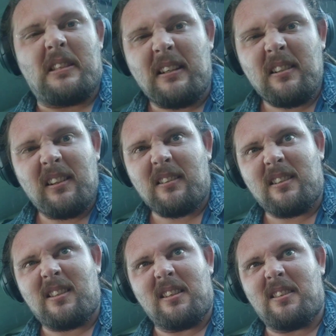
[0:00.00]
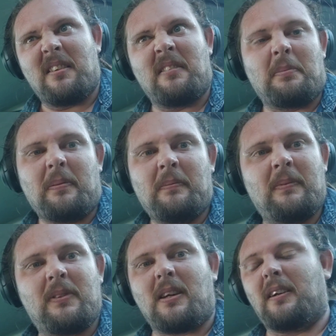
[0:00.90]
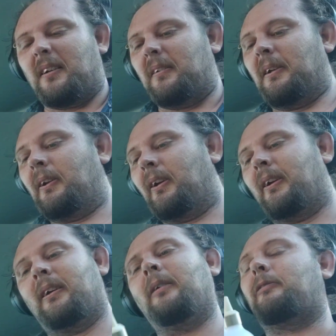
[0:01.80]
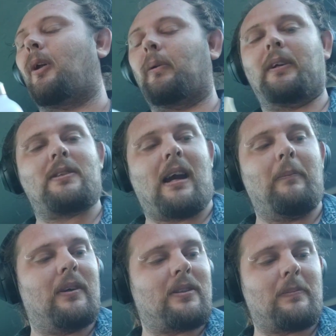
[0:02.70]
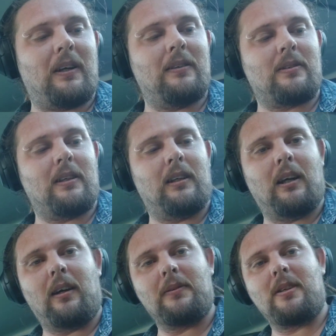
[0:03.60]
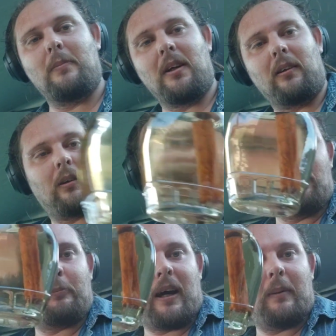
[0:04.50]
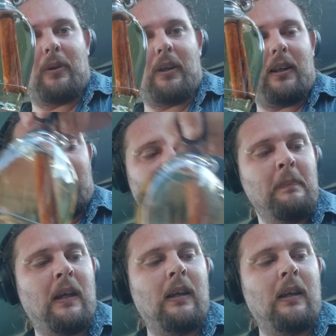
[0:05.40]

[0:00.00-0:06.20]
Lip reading: Essentially, it's just a syrup. So, following the same recipe as the cinnamon and clove bad boy here,